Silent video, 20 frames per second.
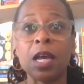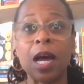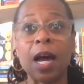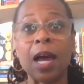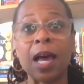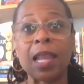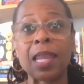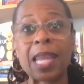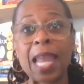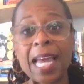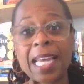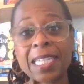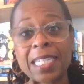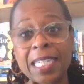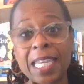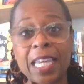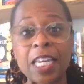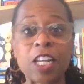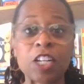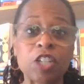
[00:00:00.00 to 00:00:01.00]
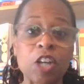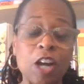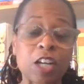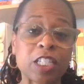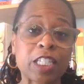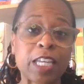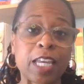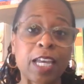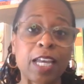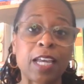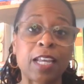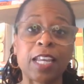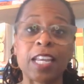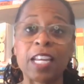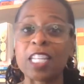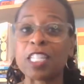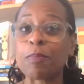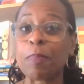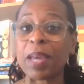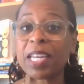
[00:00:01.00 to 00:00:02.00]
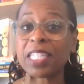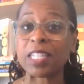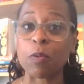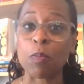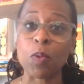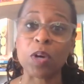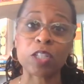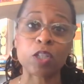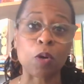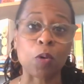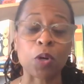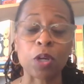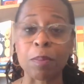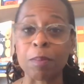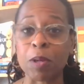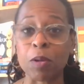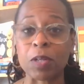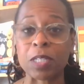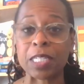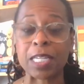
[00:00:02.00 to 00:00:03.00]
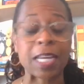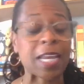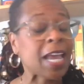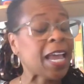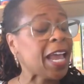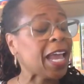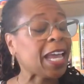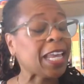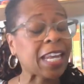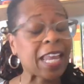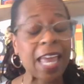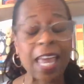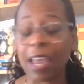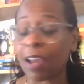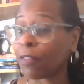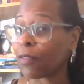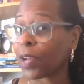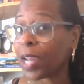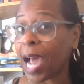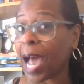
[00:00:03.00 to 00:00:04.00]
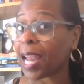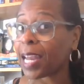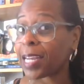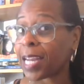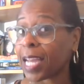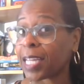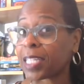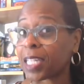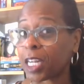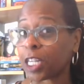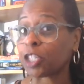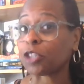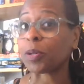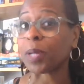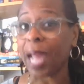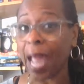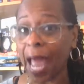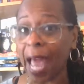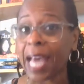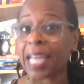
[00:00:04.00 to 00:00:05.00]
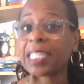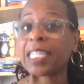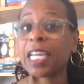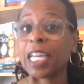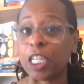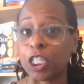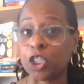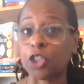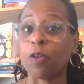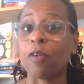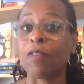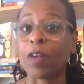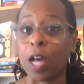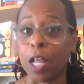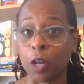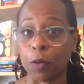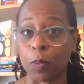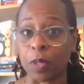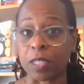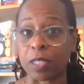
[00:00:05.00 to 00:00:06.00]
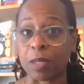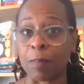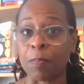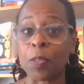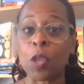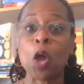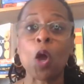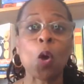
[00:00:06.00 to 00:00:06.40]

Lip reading: light skin and dark skin in the space in one's own community, and every colonized country has an issue of colorism,